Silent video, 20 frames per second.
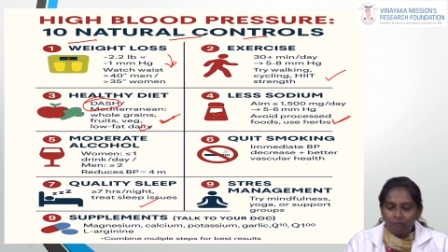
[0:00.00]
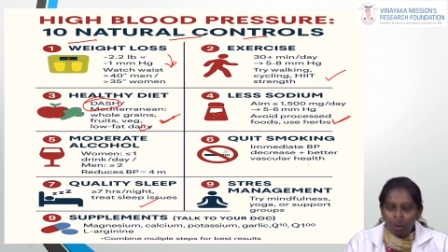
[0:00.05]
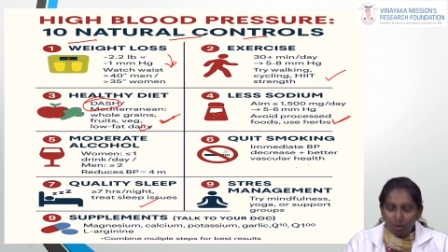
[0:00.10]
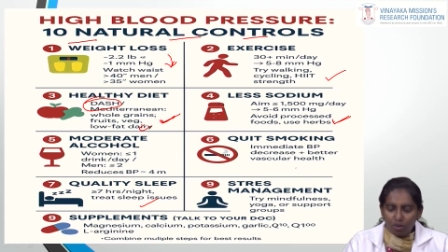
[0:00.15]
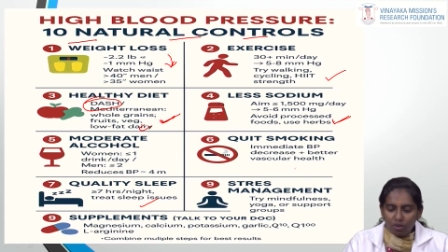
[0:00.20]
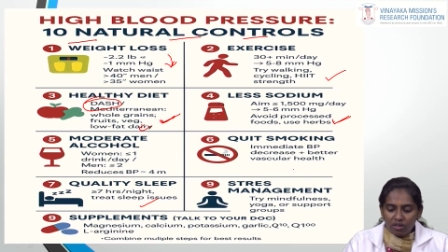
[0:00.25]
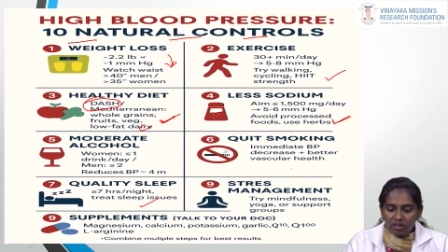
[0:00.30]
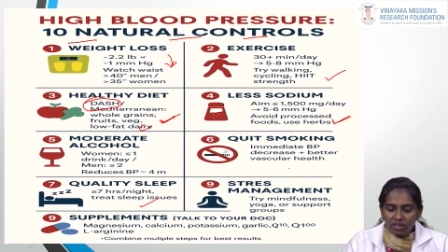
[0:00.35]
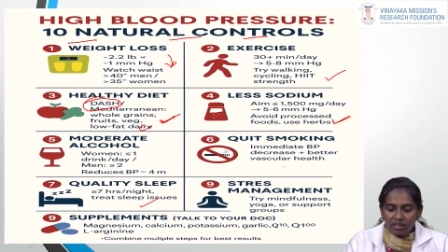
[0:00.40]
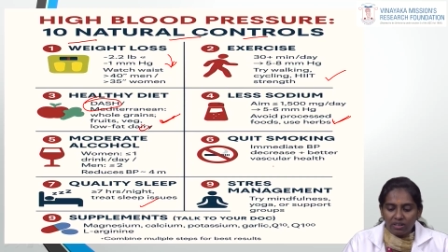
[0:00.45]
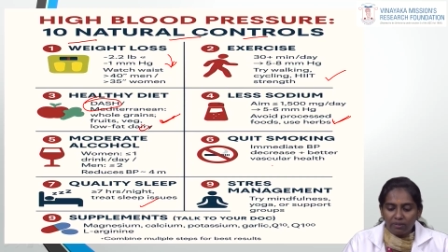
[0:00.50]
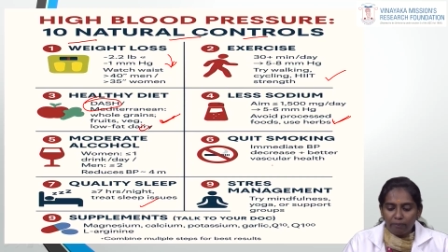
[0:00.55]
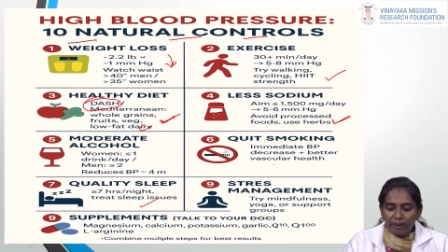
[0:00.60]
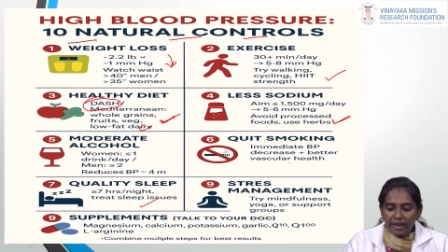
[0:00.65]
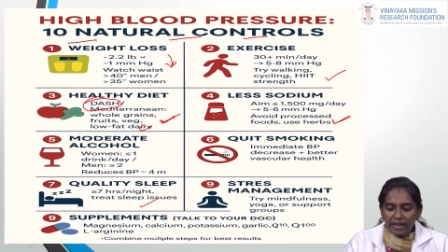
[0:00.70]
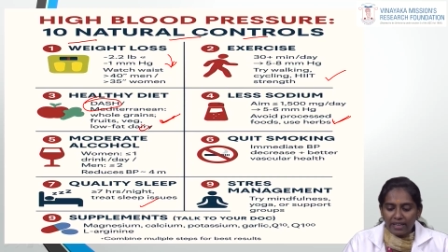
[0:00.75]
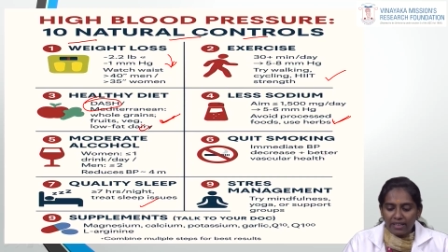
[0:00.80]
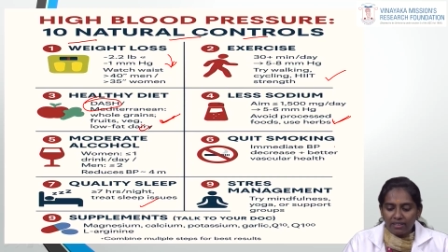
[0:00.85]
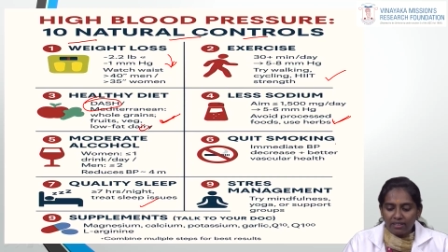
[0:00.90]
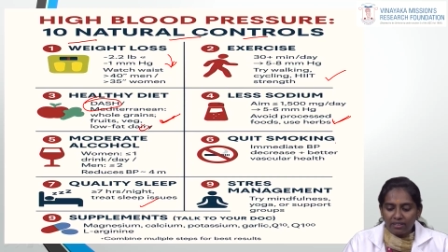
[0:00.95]
So
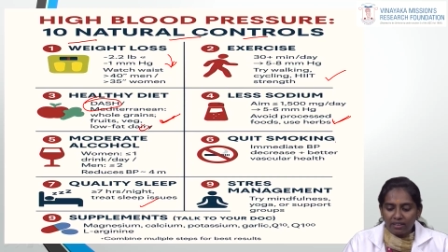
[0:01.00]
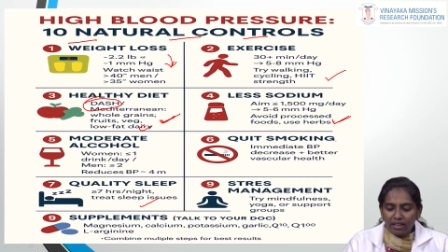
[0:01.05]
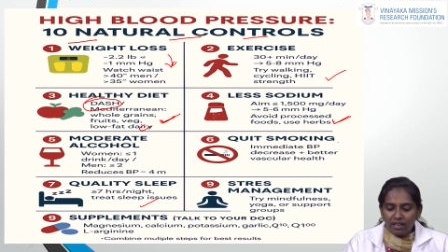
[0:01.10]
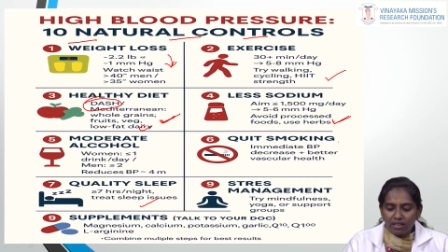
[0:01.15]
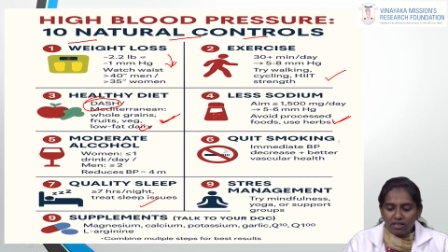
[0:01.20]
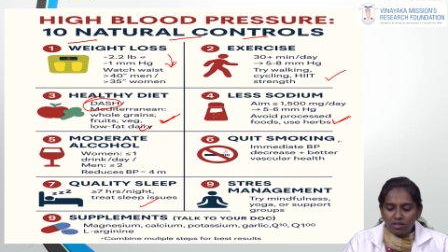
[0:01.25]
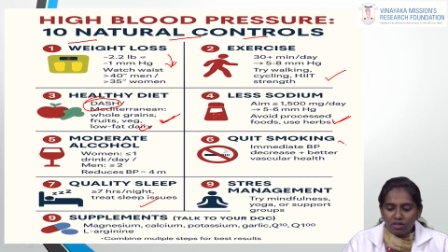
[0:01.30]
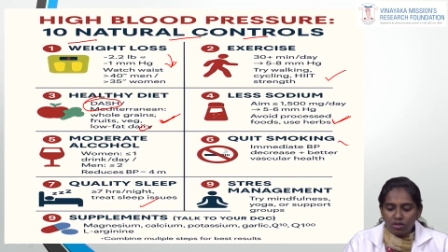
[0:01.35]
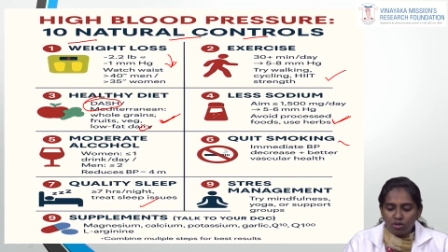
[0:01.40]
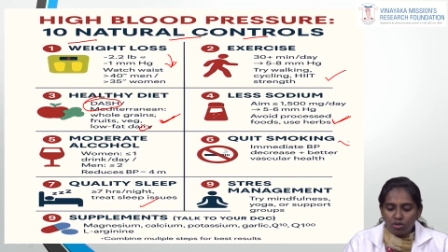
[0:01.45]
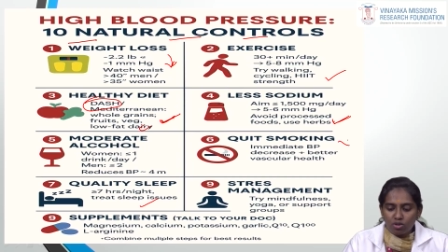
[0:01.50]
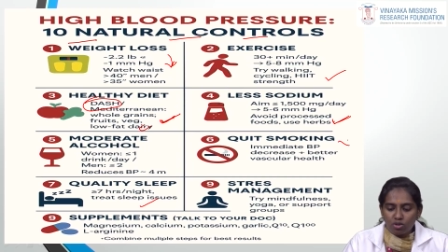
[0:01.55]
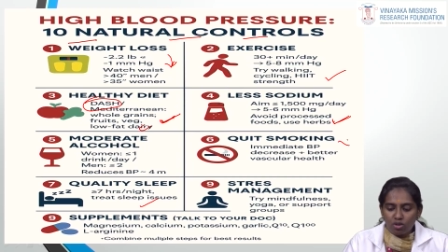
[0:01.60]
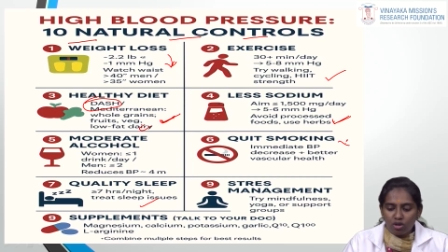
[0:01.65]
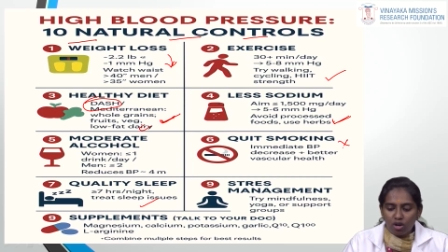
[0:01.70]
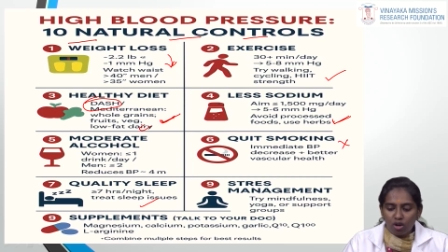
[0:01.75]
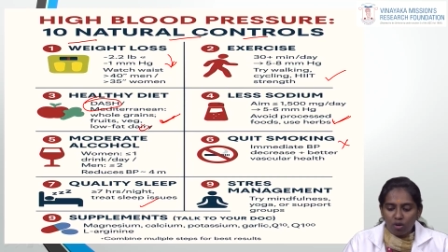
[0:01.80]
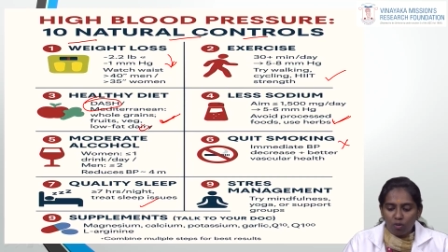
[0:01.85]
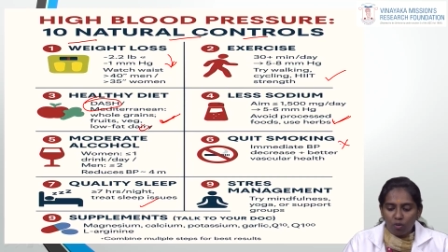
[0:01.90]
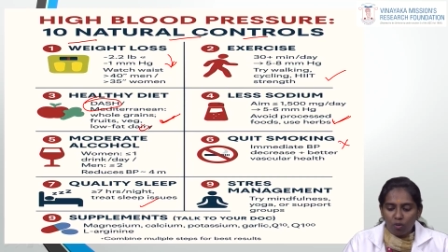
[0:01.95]
main thing is you
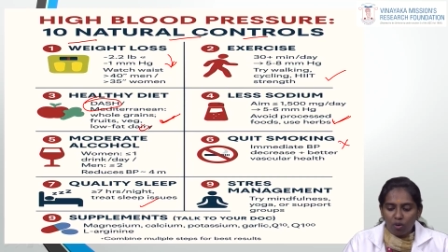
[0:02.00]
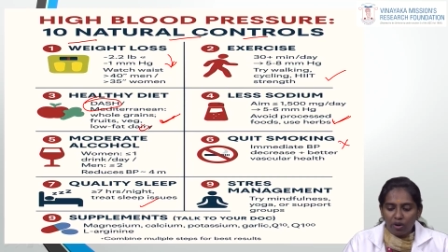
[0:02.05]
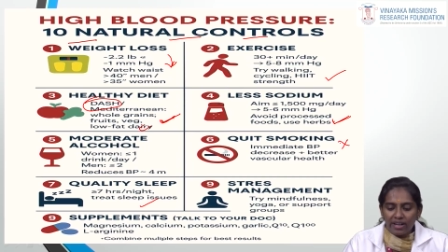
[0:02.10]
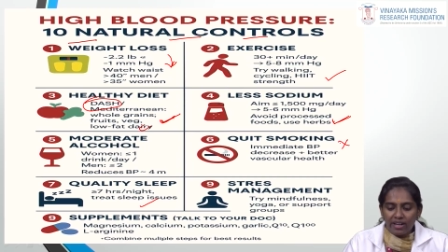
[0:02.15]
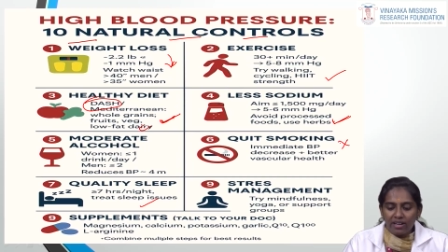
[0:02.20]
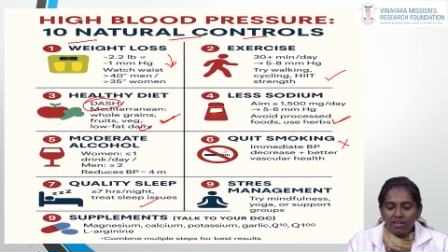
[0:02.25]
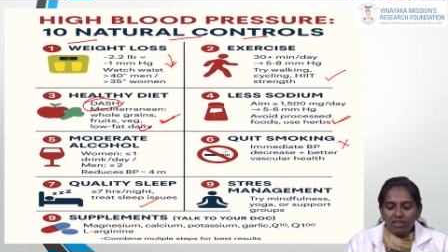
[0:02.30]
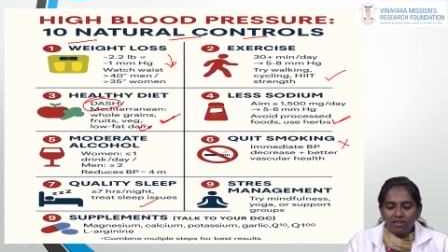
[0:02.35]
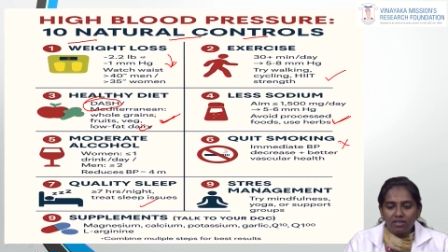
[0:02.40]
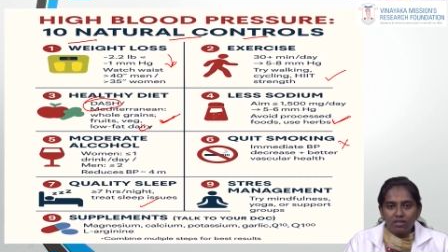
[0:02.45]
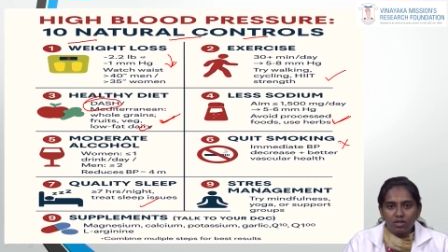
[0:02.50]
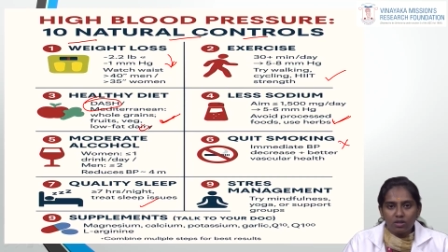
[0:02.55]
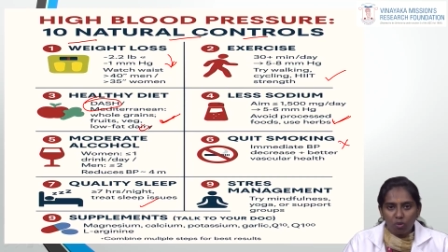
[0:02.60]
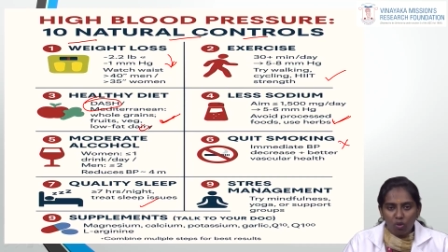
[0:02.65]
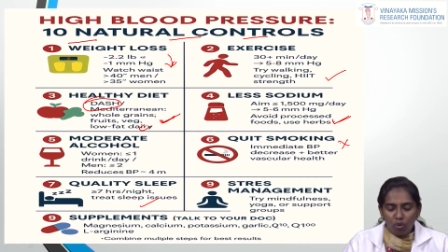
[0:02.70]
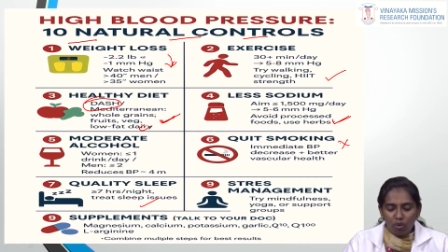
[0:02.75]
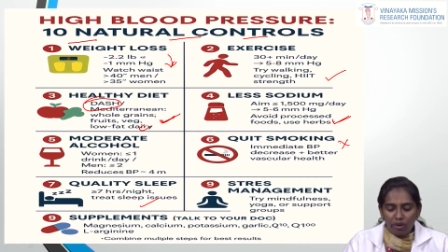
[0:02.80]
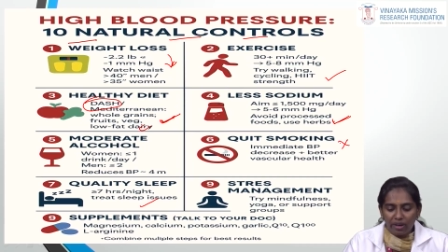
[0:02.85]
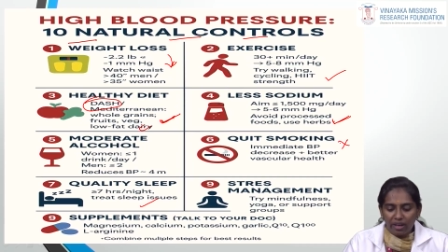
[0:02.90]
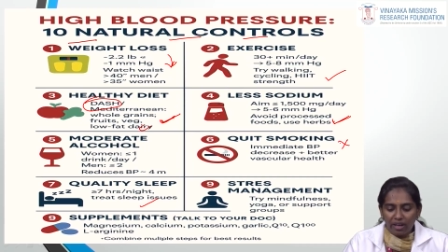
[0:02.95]
should avoid
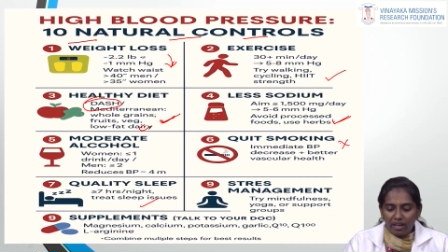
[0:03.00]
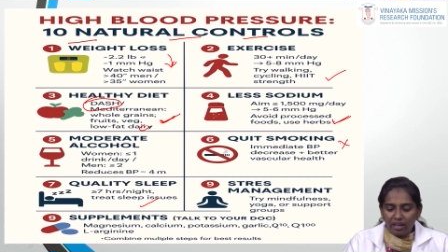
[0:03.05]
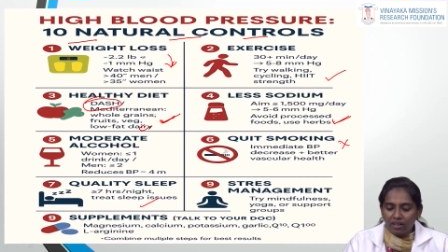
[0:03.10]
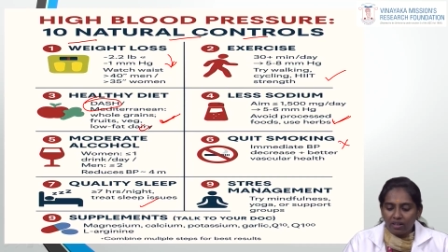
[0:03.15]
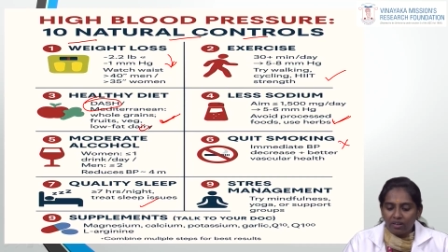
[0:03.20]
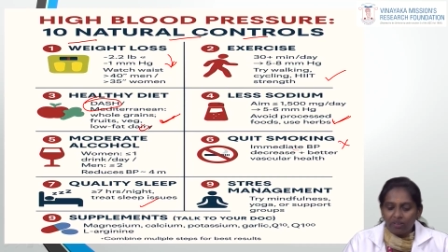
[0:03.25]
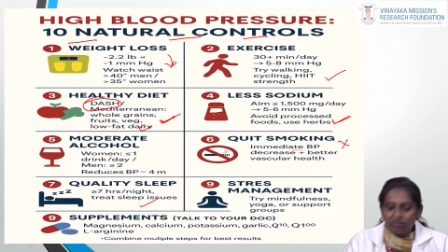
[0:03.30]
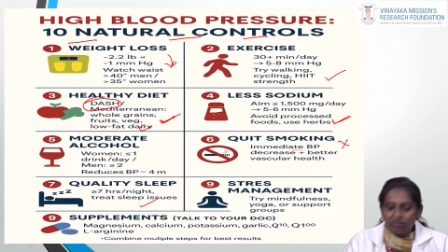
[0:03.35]
smoking.